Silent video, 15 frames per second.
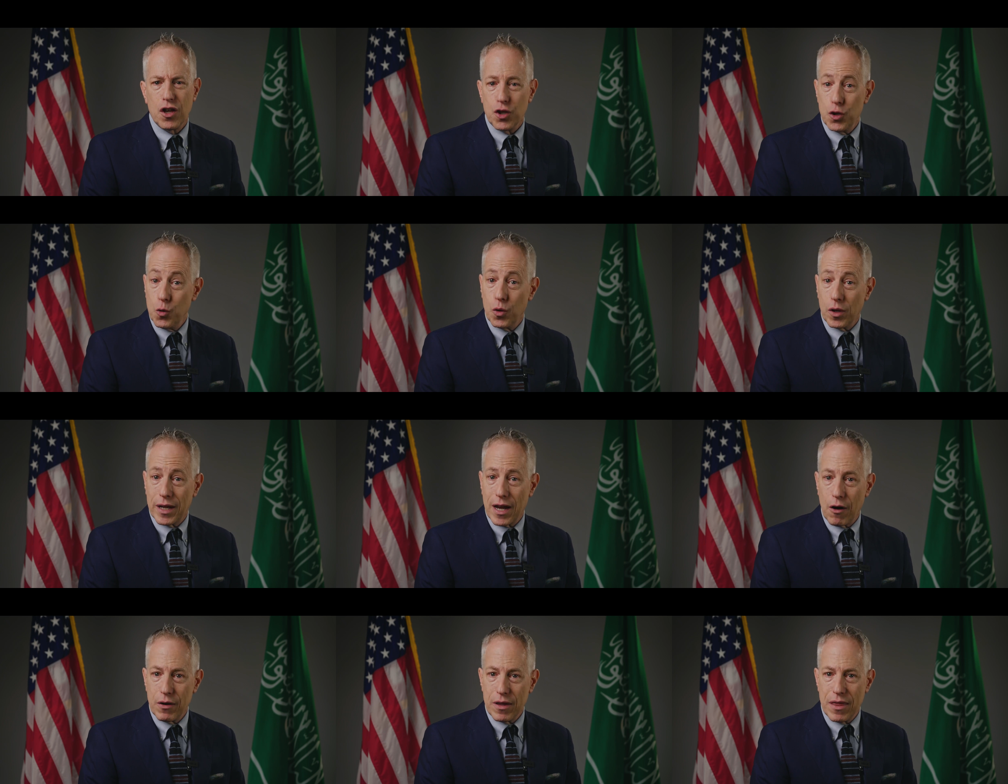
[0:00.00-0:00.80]
You will
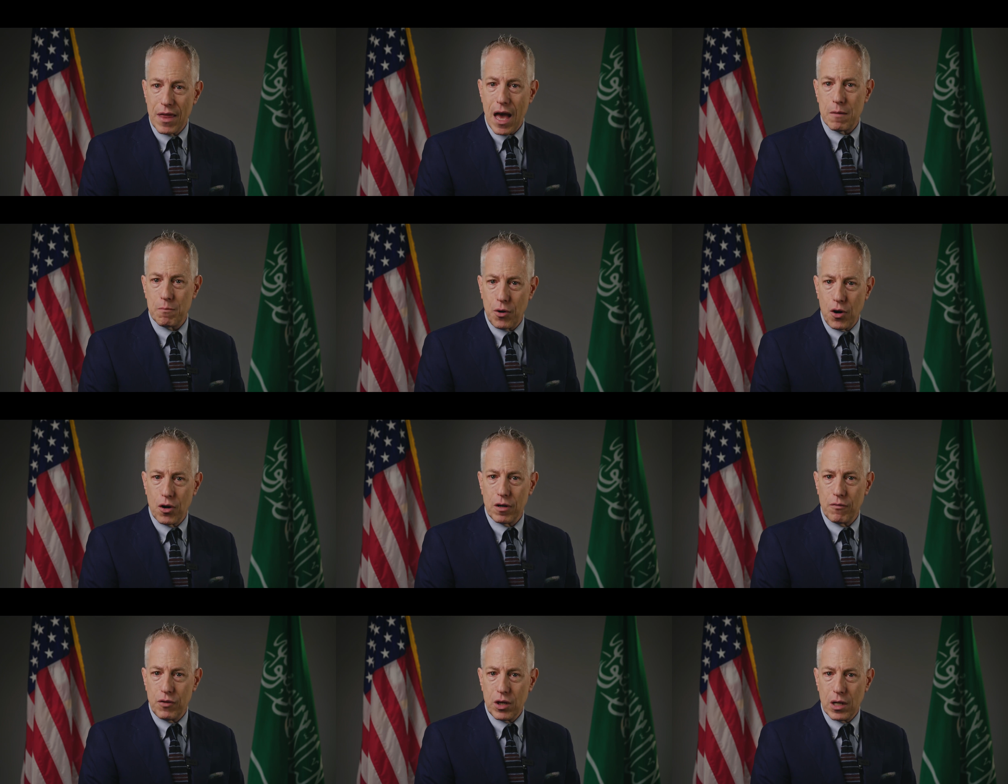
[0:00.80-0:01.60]
carry that
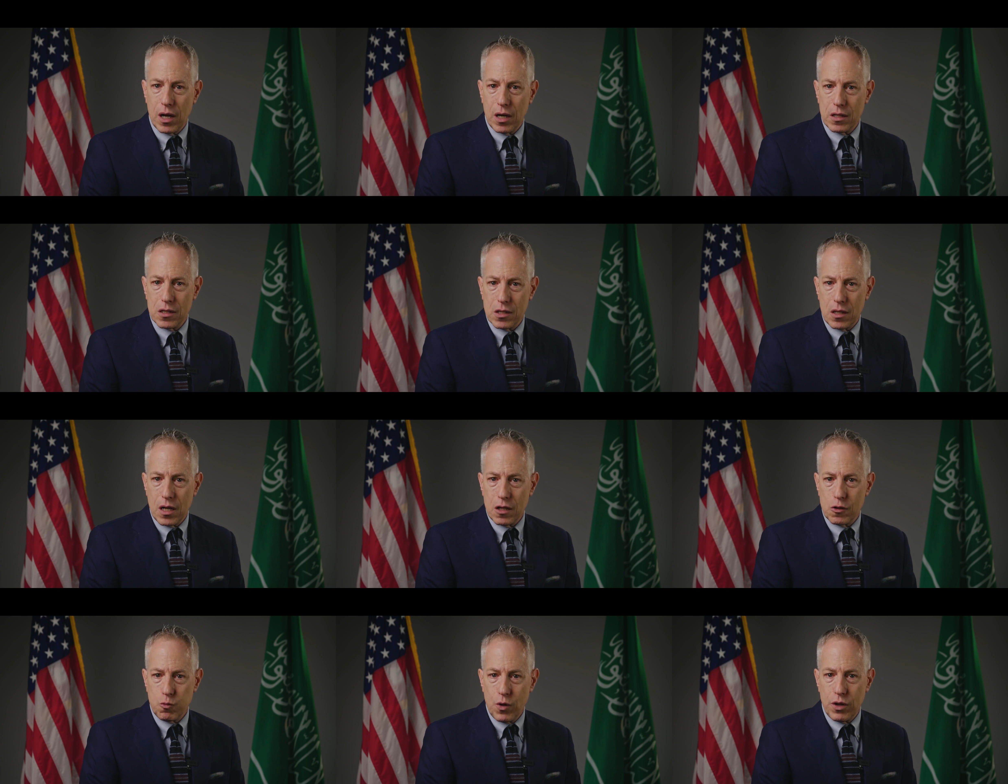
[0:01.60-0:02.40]
part of the United
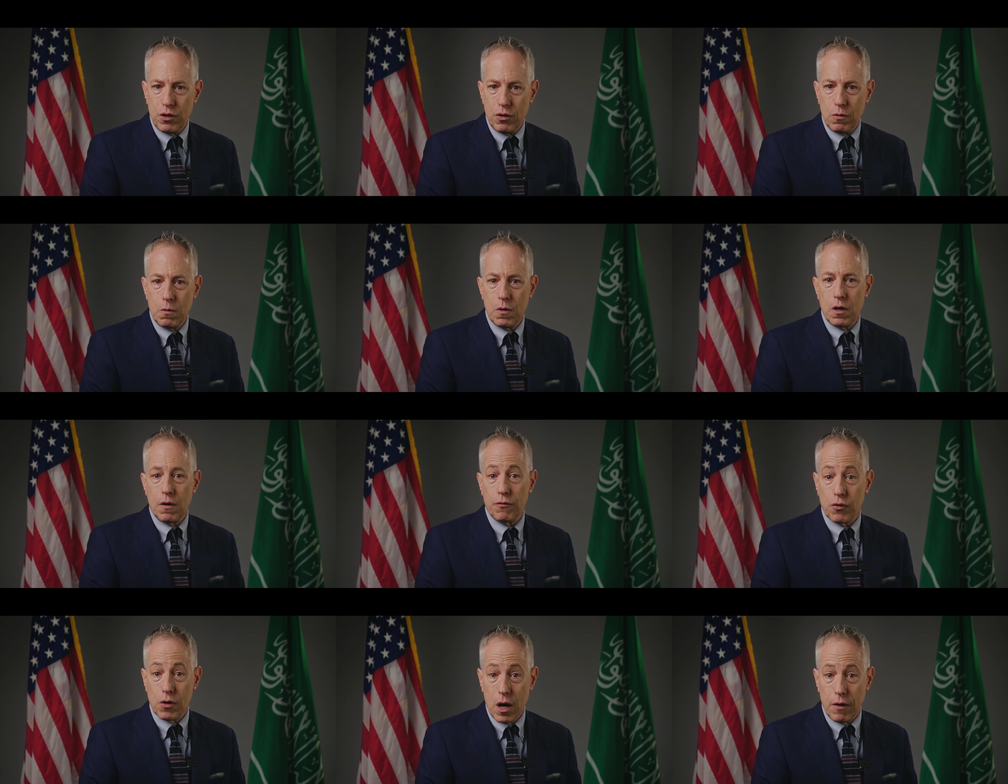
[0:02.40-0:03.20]
States with you
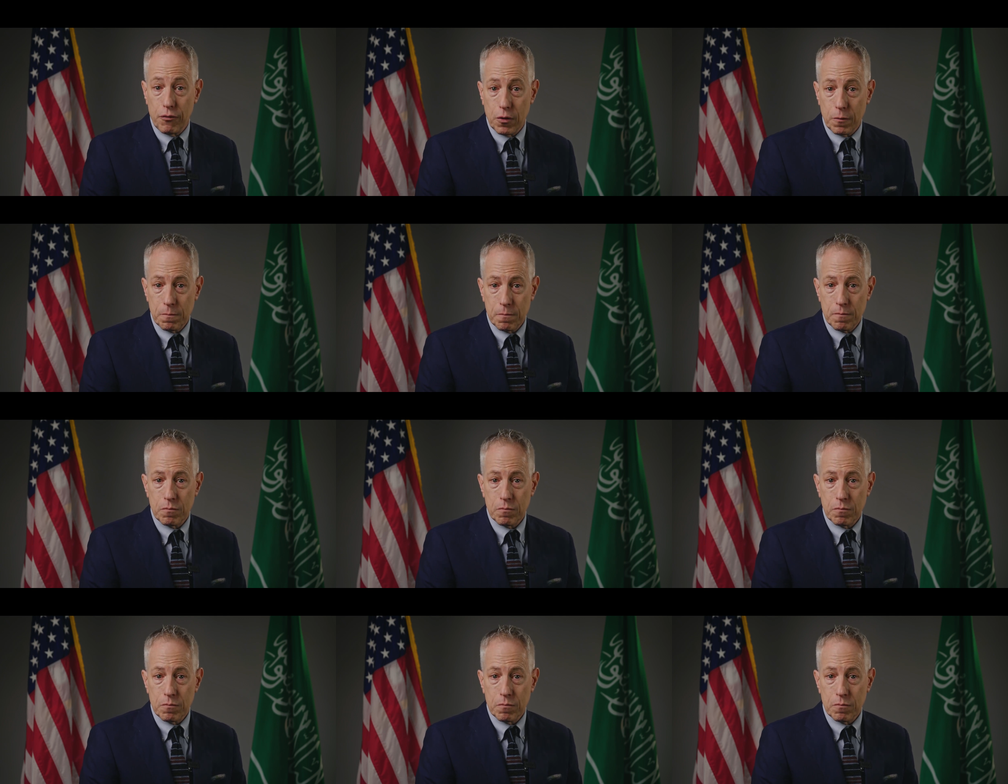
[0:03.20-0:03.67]
forever.